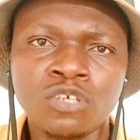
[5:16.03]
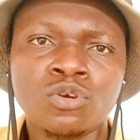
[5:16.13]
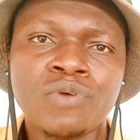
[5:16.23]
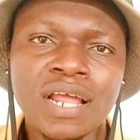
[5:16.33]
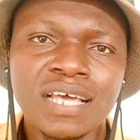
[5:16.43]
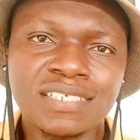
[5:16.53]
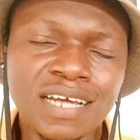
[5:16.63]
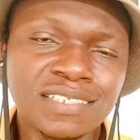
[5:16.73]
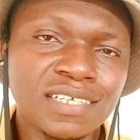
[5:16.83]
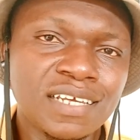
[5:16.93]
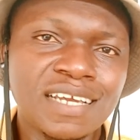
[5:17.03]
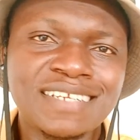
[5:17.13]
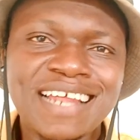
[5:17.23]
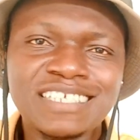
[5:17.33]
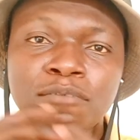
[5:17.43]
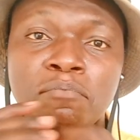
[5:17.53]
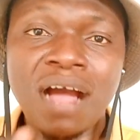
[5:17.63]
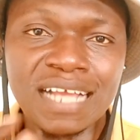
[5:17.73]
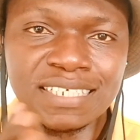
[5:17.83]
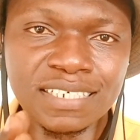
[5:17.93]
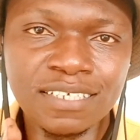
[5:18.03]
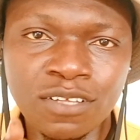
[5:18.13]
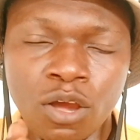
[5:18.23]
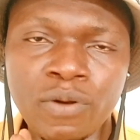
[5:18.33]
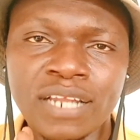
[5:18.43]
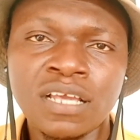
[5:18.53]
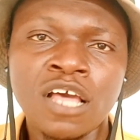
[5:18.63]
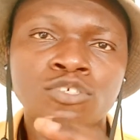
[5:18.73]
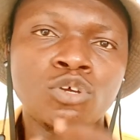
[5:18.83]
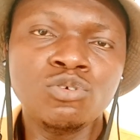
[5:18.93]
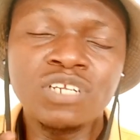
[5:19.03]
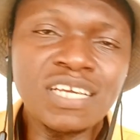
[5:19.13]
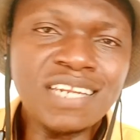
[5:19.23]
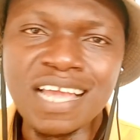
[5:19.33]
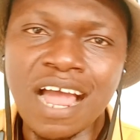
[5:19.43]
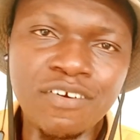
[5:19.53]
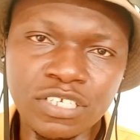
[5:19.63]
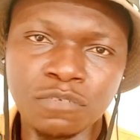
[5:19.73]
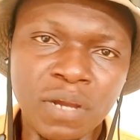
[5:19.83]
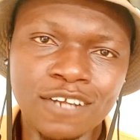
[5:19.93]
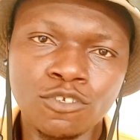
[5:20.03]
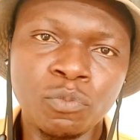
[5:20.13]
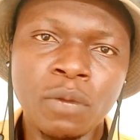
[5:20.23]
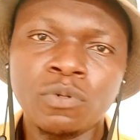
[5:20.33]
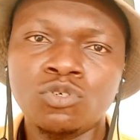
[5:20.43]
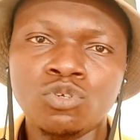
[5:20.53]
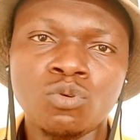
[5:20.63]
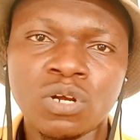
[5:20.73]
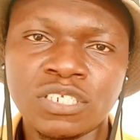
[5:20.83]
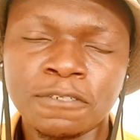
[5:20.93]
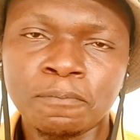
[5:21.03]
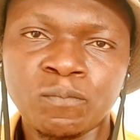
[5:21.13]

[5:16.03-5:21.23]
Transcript: you realize that it doesn't match. All right, so you need the charisma to be able to do what?